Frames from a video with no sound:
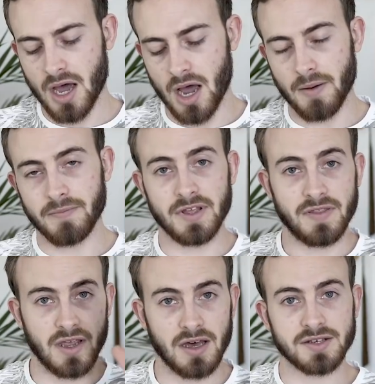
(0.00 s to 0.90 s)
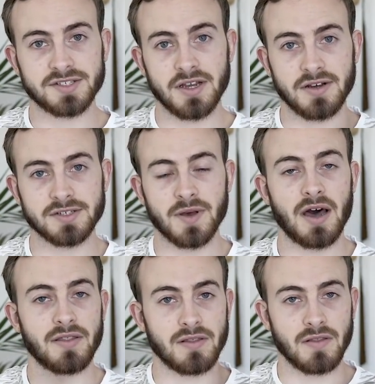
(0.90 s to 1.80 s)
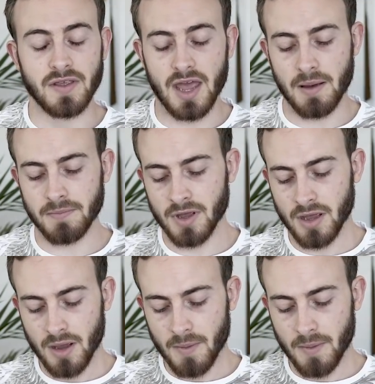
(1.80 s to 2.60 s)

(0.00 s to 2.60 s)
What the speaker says: in the other series other than the M,